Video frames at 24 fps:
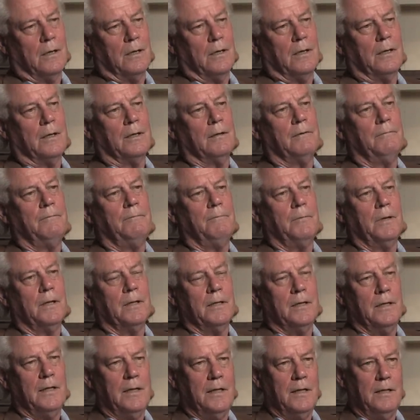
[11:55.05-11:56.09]
and
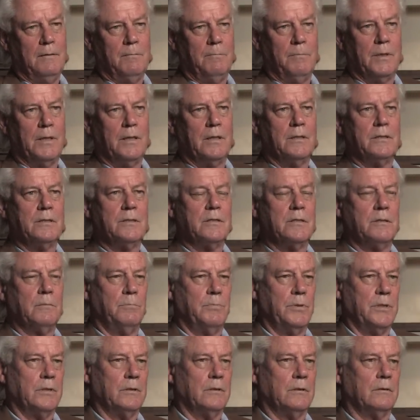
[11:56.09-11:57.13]
the heat begins to
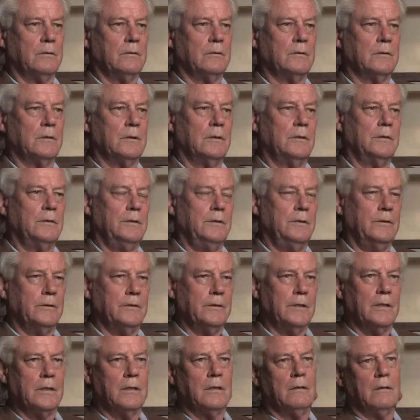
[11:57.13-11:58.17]
build, you'll
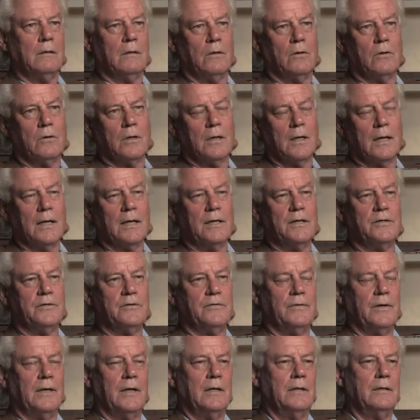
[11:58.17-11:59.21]
get a localized
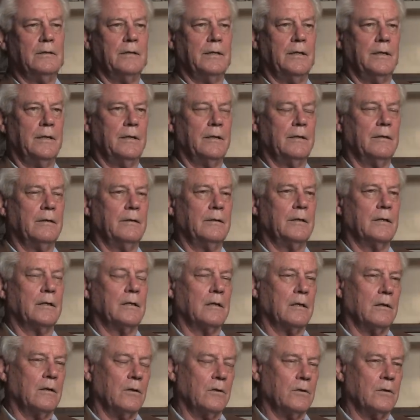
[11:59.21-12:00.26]
failure here and then
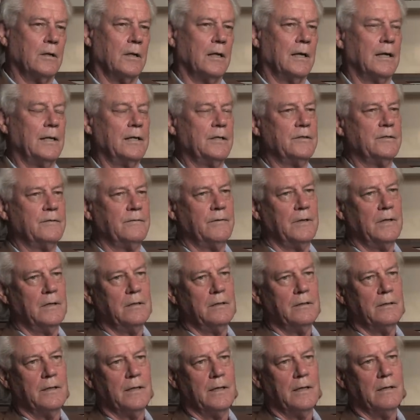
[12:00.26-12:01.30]
a localized
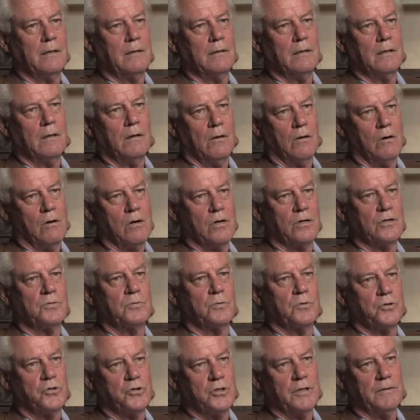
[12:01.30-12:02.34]
failure there, and the logs
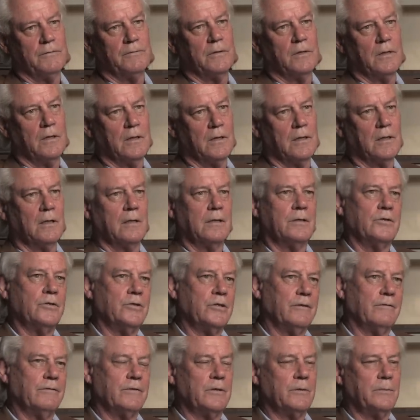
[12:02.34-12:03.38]
will shift a little and
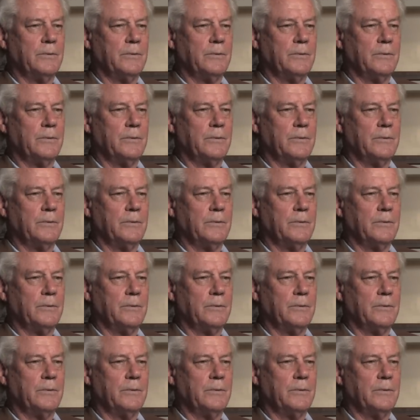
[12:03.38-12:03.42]
shift